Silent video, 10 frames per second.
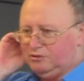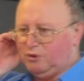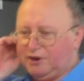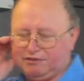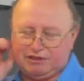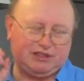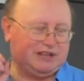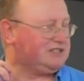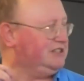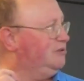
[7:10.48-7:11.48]
One of the
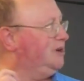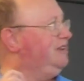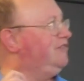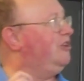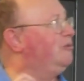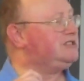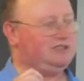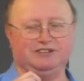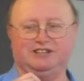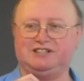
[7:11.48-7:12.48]
things that we've always
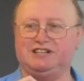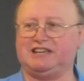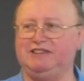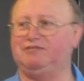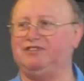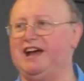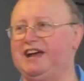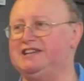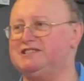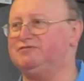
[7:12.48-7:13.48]
done at Jisc Infonet
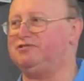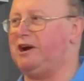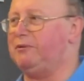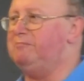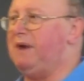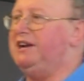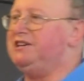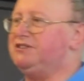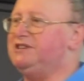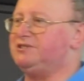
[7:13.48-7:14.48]
is, for our
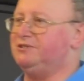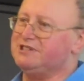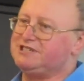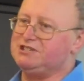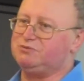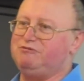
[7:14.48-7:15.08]
major resources,